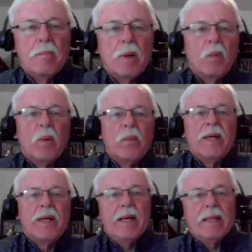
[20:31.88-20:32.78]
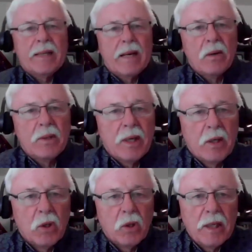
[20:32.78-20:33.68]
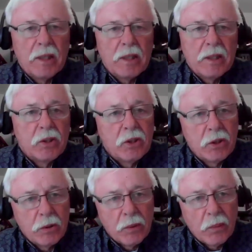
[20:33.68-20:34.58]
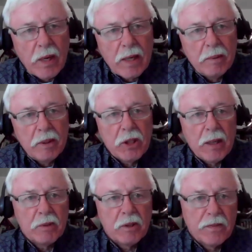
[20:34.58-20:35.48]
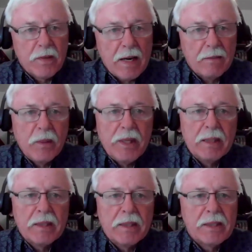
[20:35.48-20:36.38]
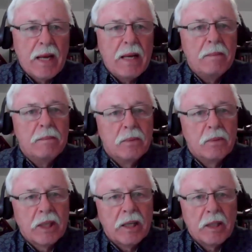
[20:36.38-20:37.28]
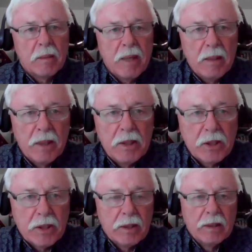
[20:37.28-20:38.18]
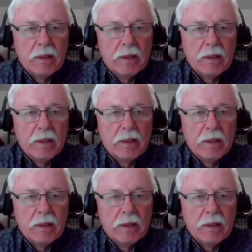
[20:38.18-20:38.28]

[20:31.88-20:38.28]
But when we get down and look at Deuteronomy chapter 5, we get the same 10 commandments,